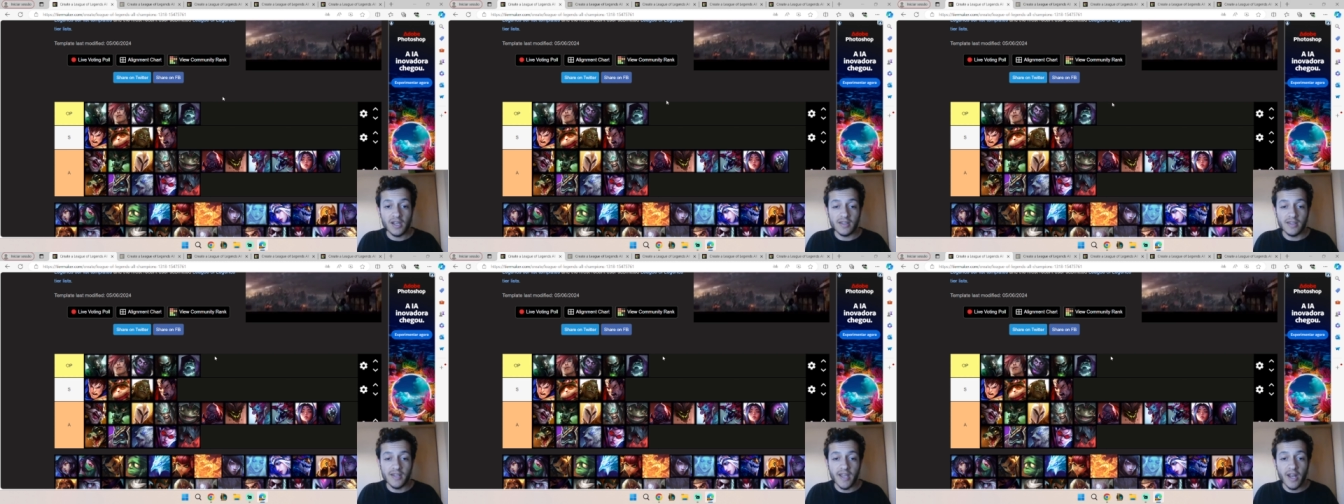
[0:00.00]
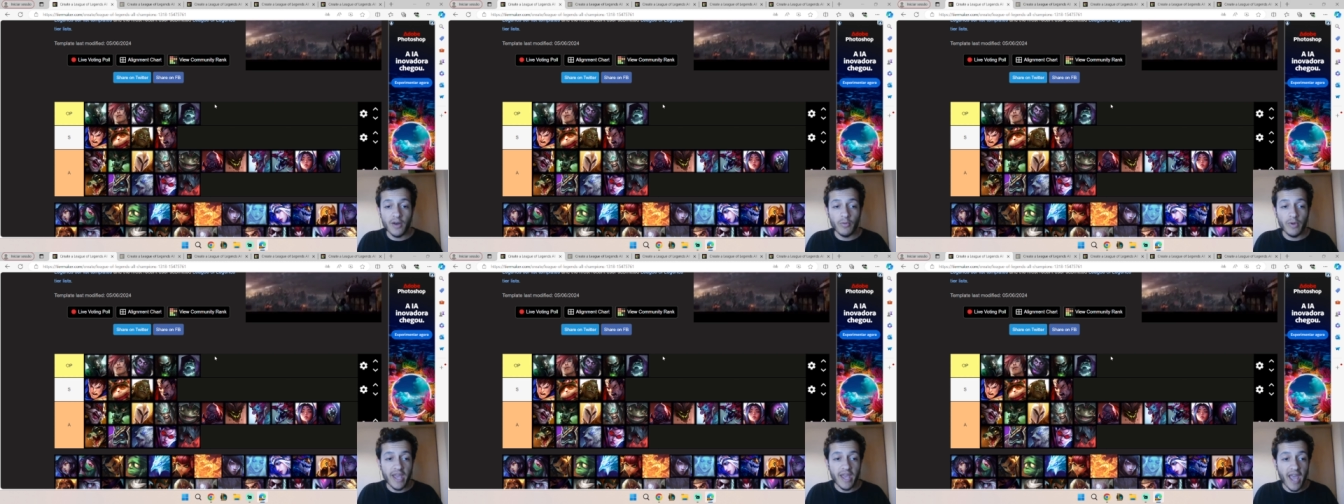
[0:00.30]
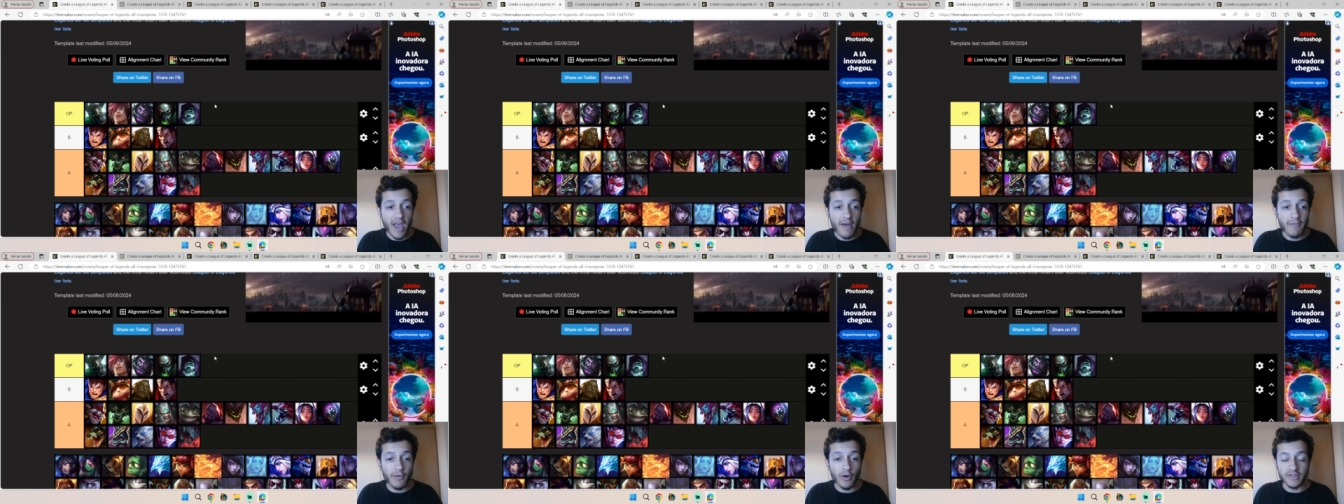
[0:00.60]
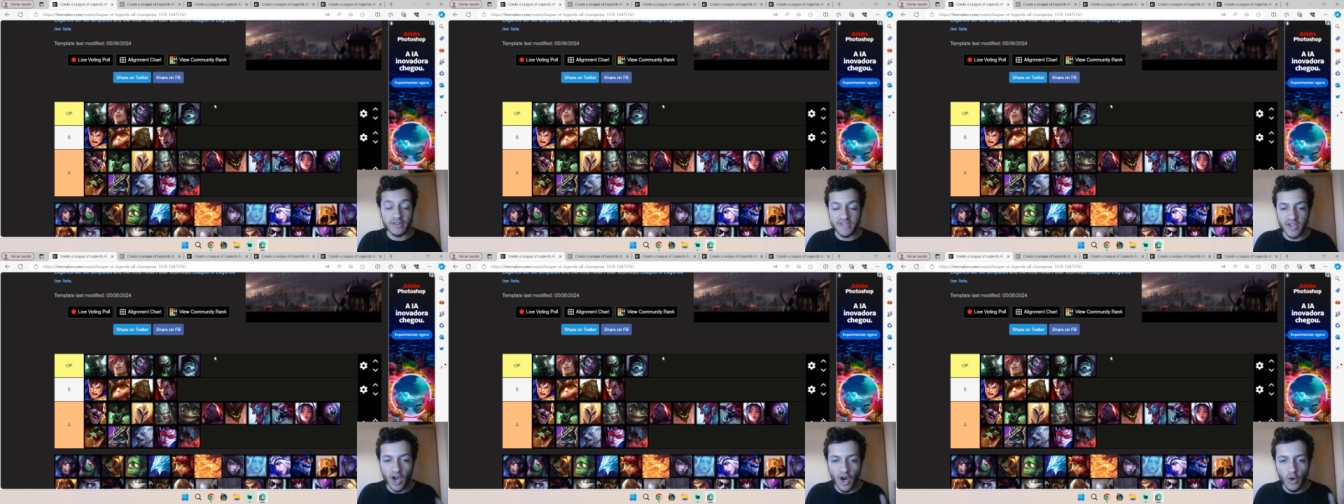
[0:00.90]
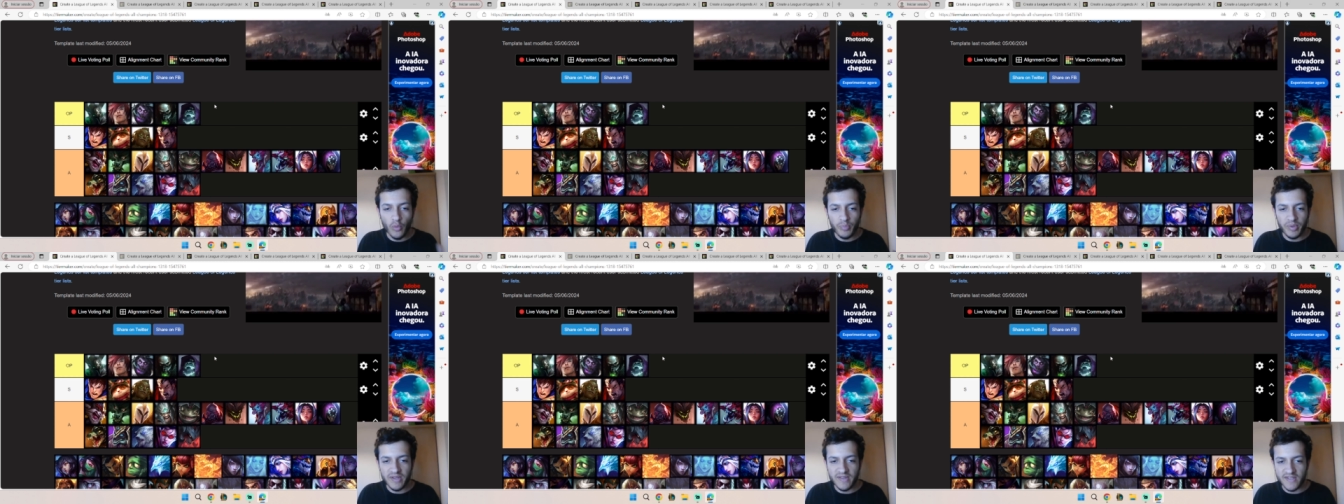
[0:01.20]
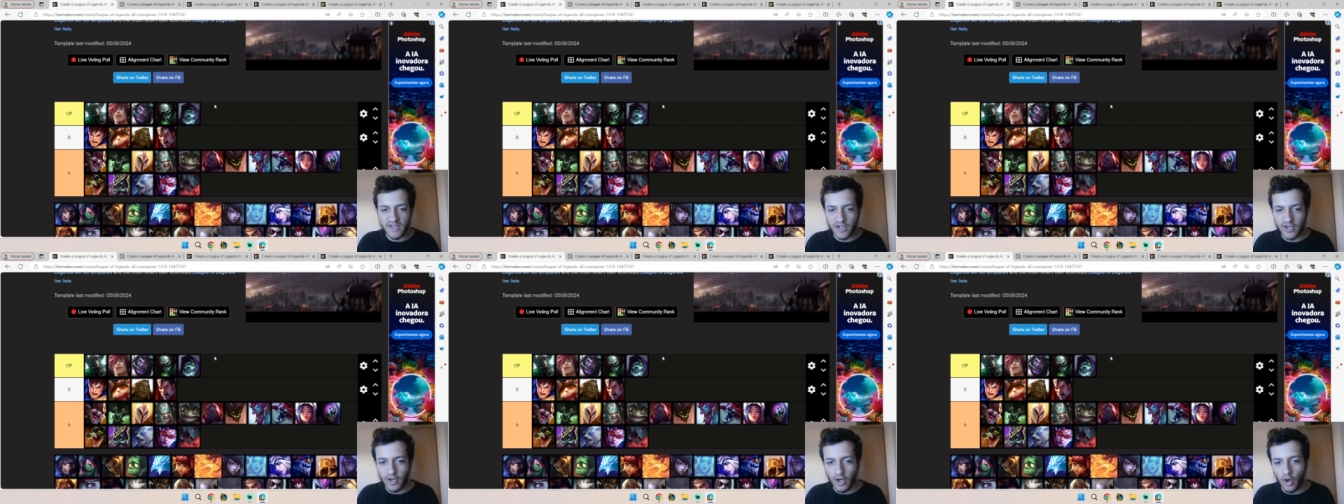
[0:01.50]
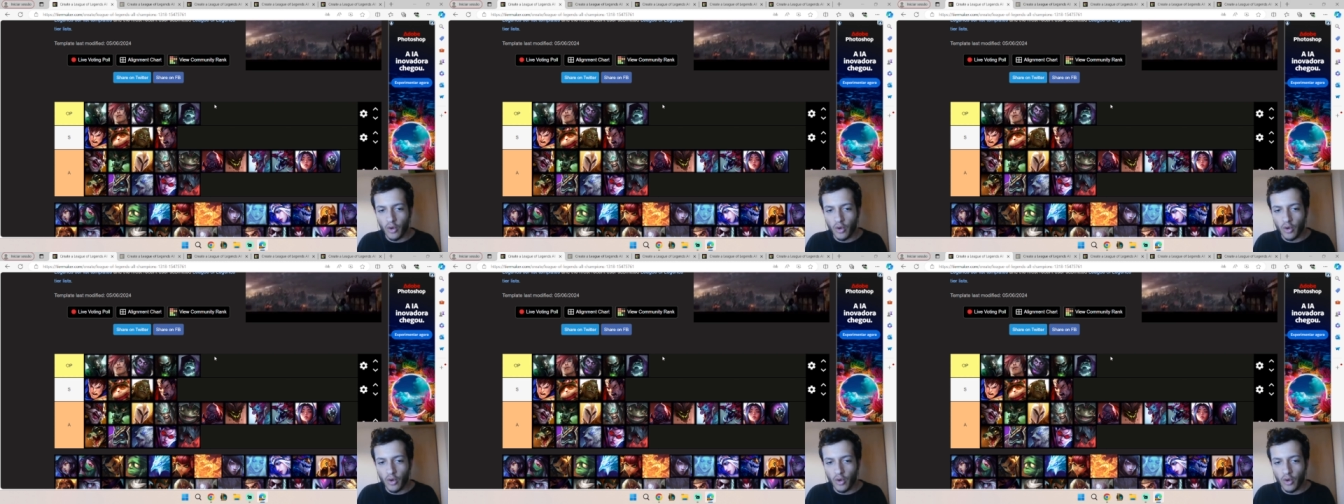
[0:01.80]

Then we have on the OP tier.